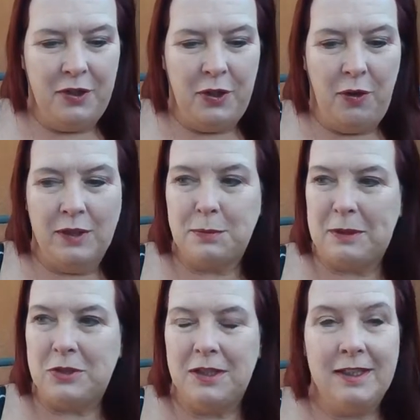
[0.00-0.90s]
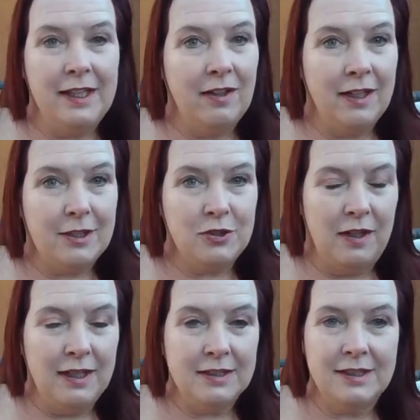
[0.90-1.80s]
you know especially the
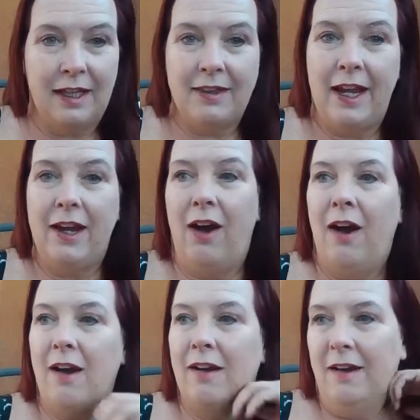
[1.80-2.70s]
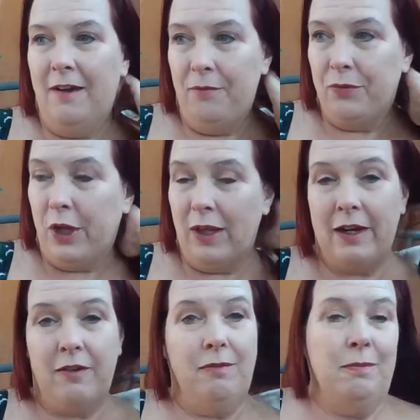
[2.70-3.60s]
electronics that they are you know
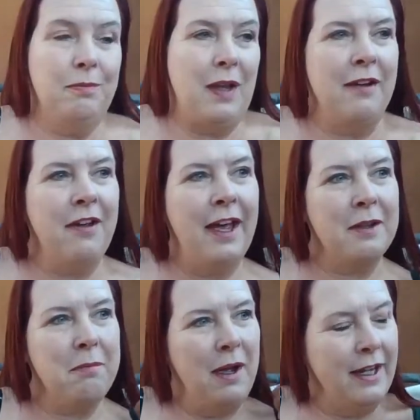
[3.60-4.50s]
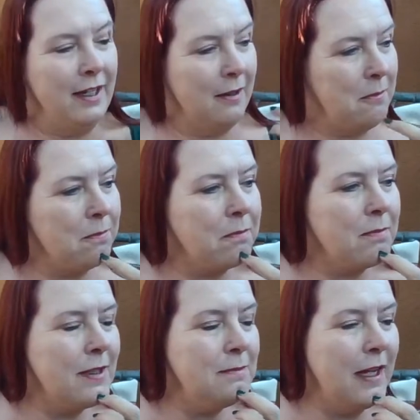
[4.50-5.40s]
like I've had my um,
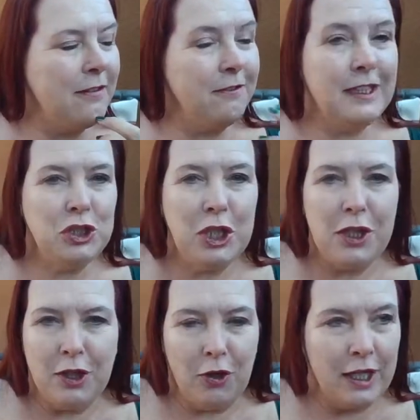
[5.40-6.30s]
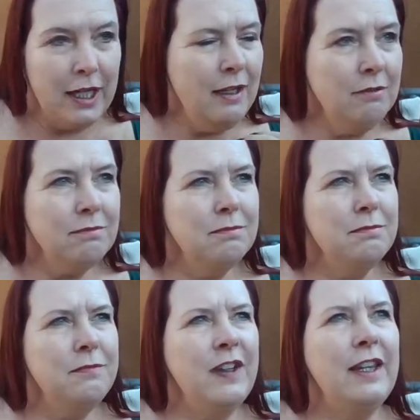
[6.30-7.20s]
my VG30
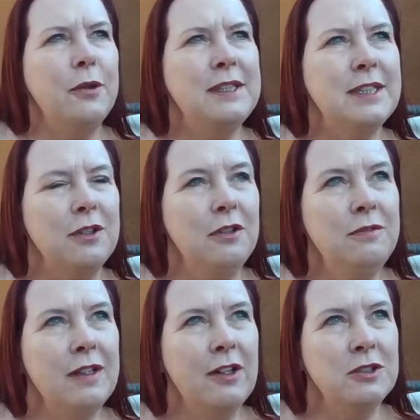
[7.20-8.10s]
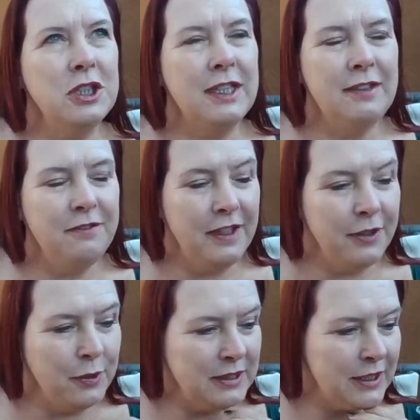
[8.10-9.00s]
V30 LG
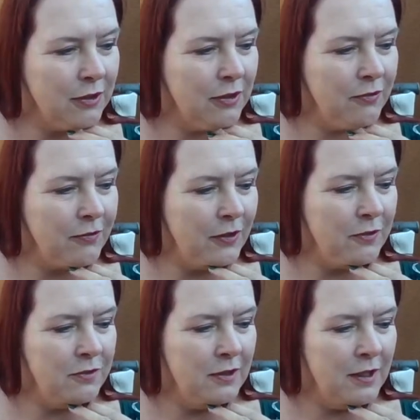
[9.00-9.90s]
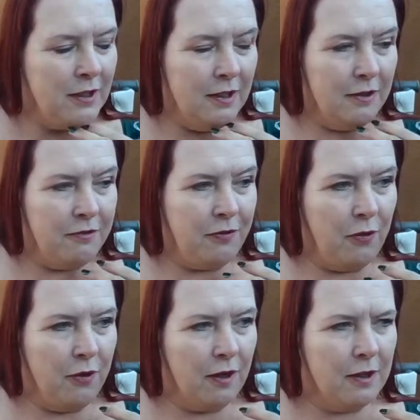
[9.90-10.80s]
V30 phone
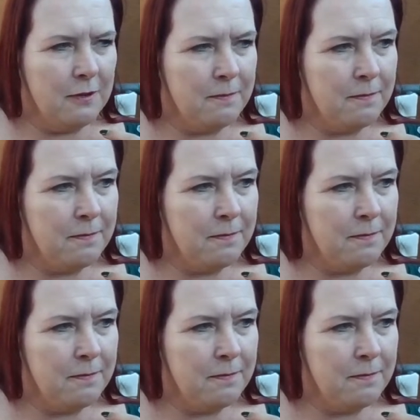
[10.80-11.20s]
for